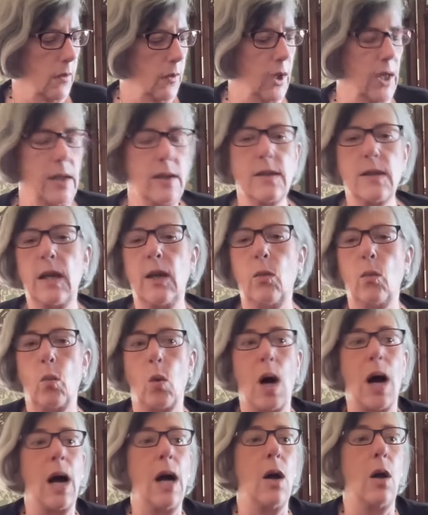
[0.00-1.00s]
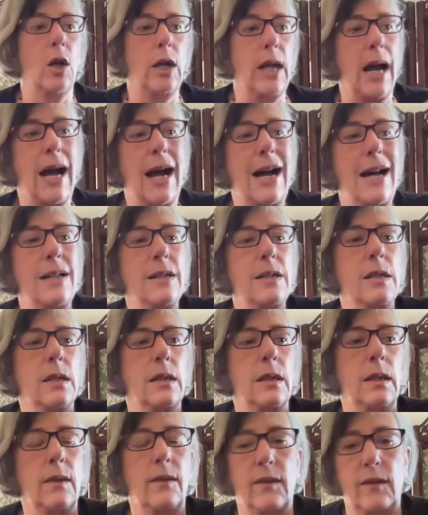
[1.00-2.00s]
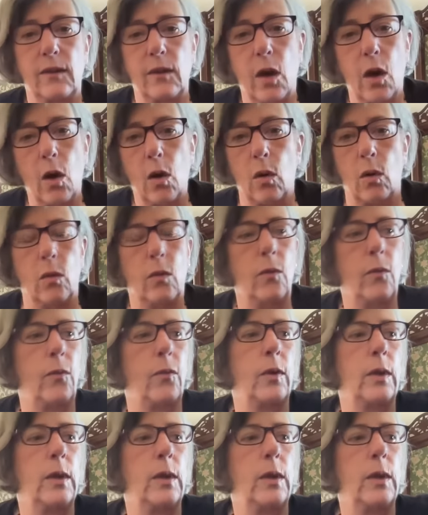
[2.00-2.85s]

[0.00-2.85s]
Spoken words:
Things he can't solve.